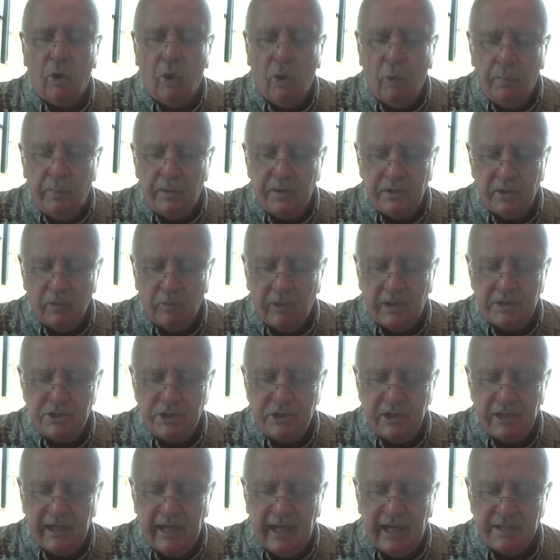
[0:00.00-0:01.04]
open to what
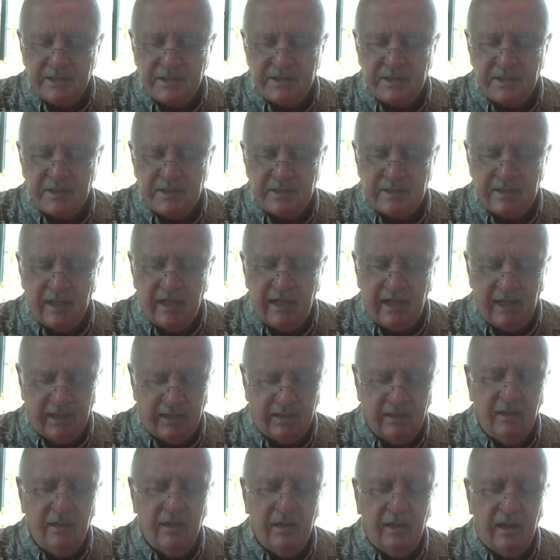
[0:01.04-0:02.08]
she has to say.
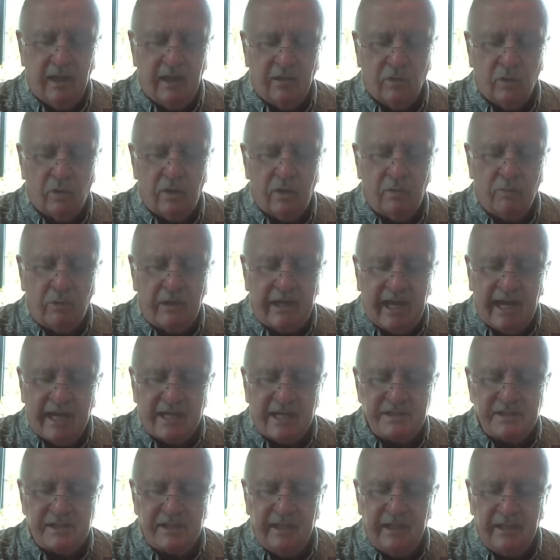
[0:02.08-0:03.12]
And Lord, we
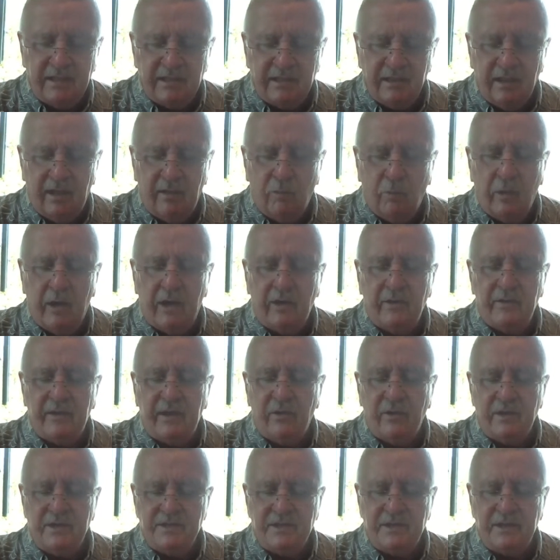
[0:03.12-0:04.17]
ask that uh, where
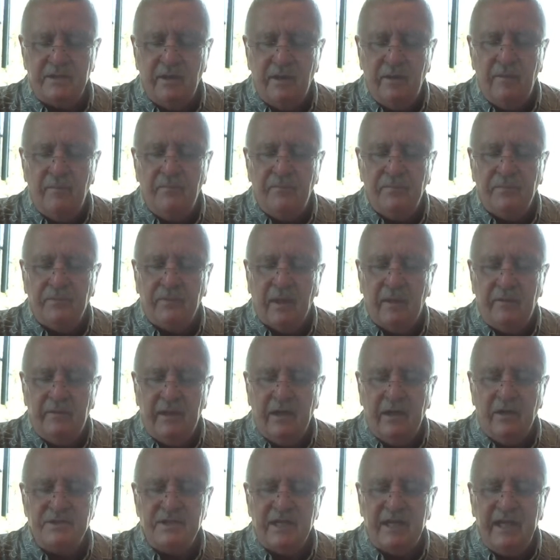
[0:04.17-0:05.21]
there is
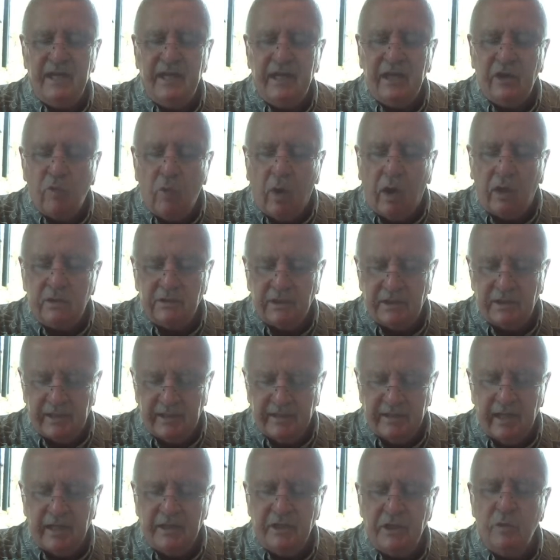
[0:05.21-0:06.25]
there's inequality,
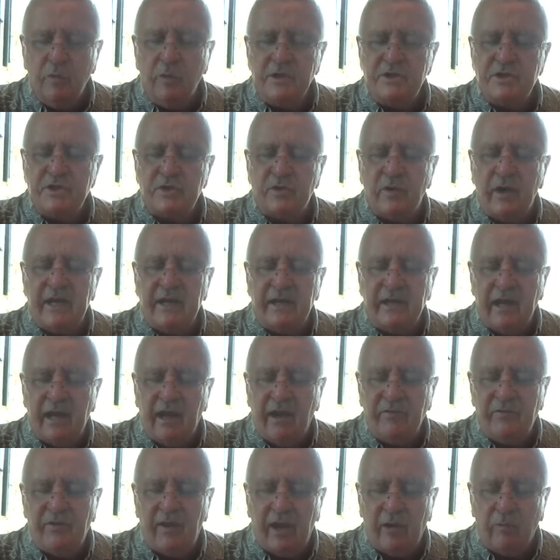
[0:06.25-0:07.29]
that you would straighten
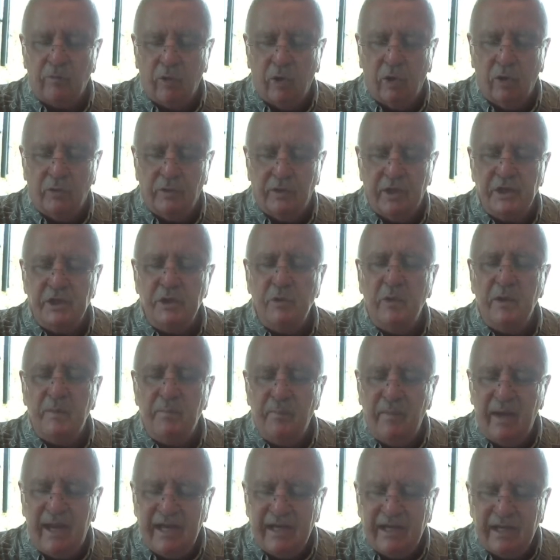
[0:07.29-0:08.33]
out that road, that you would
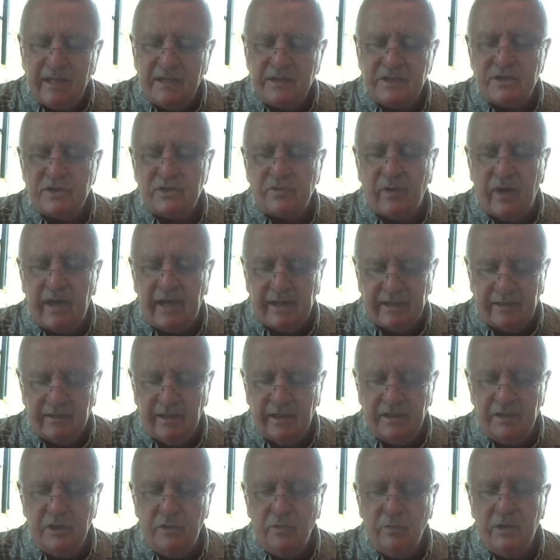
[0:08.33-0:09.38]
make it straight,
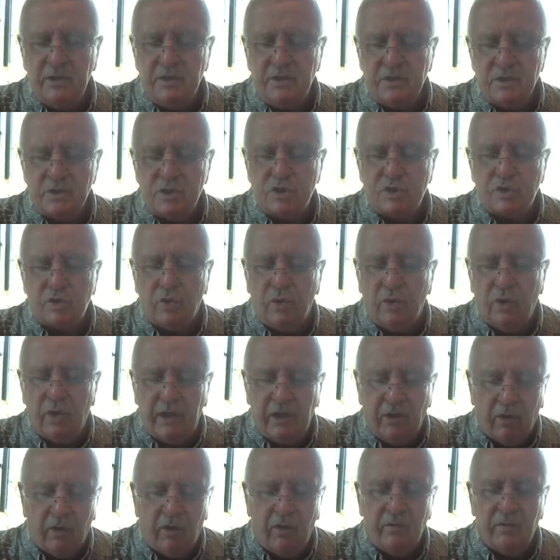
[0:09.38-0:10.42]
that you would destroy
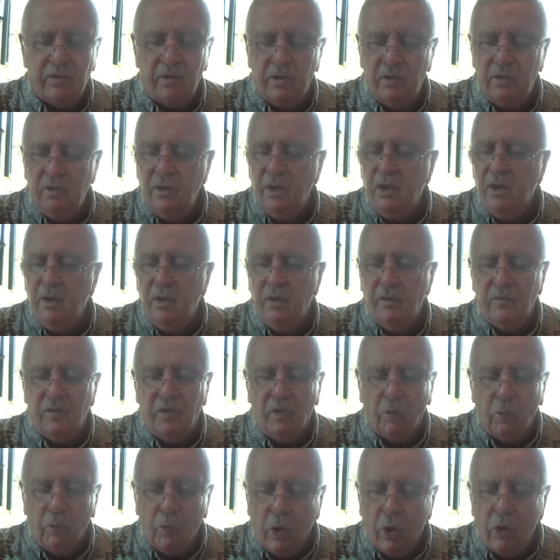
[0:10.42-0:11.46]
all the
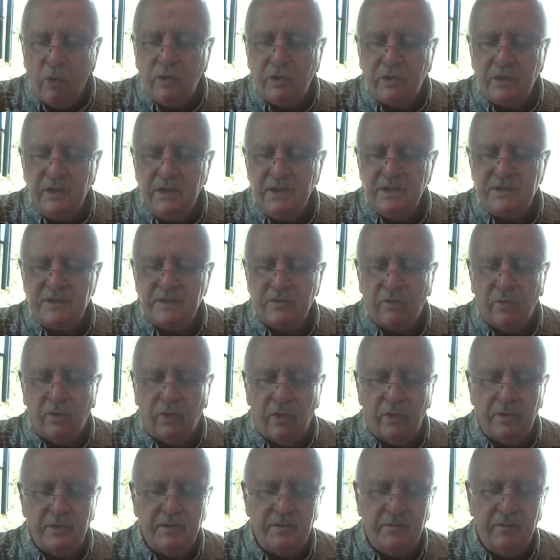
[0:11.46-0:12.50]
the wokeness
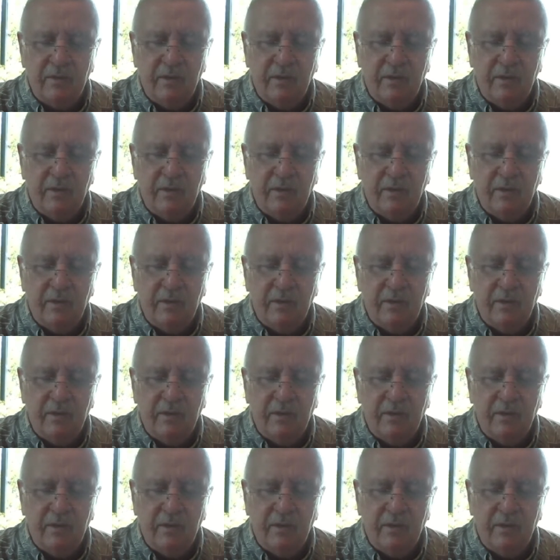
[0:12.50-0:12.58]
or